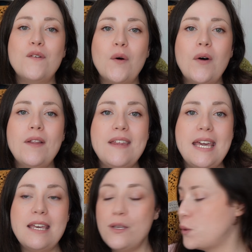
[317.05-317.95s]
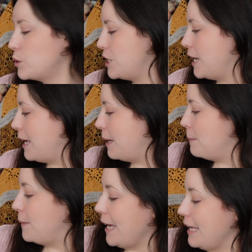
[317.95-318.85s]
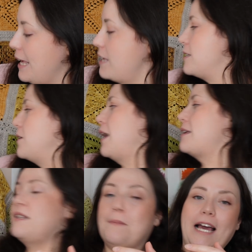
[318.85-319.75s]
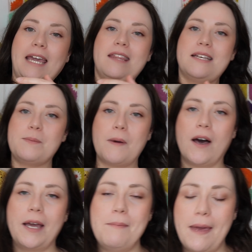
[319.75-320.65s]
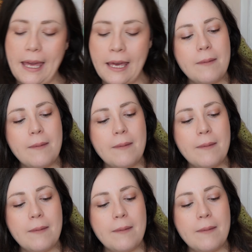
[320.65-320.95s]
For the Yorkshire blanket, so that's the blanket that's behind me,